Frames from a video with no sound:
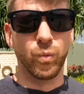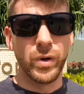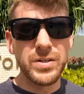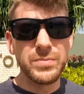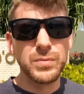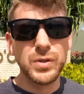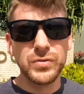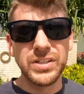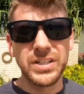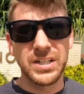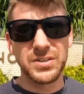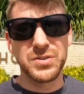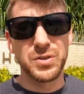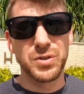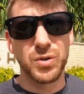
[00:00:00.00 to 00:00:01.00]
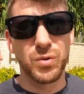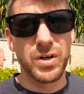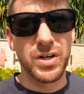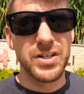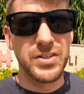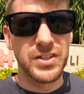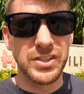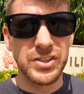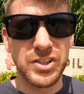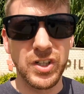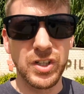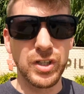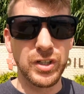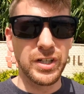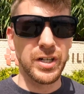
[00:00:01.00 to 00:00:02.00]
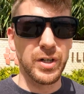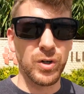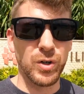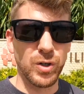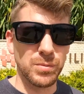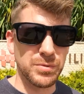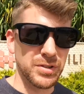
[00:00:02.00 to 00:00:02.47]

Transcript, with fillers: When moving out to Hawaii, you're going to start looking at homes,